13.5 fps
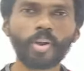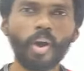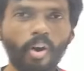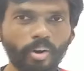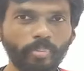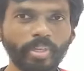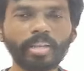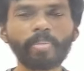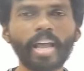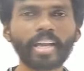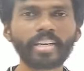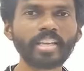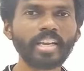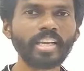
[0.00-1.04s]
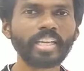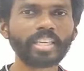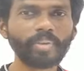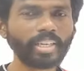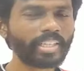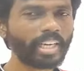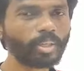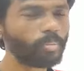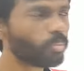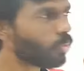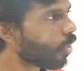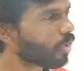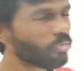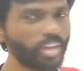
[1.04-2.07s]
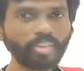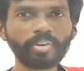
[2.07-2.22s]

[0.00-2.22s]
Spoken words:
orbit the planet, it will tend to move away